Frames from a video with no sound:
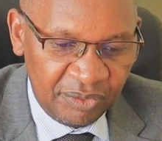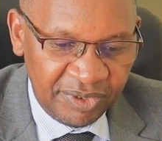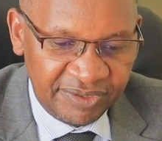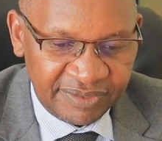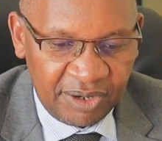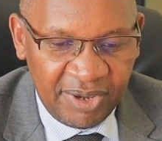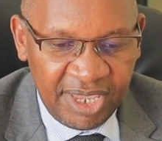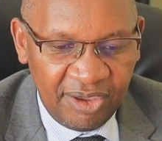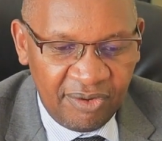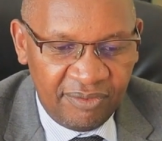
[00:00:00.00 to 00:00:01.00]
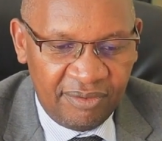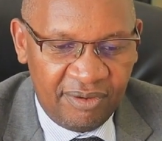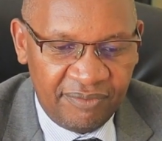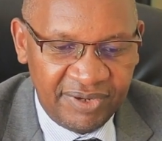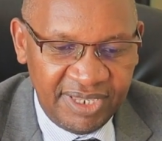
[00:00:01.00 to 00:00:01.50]
which is a way
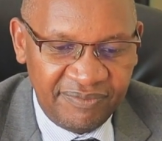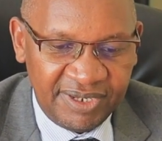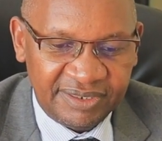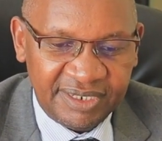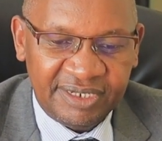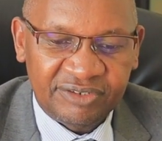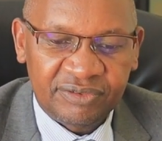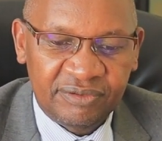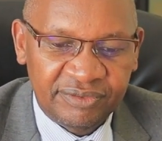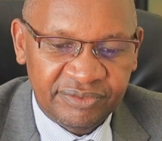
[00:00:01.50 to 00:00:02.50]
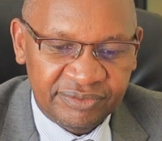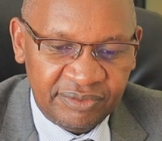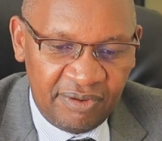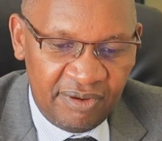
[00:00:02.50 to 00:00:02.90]
of living that excludes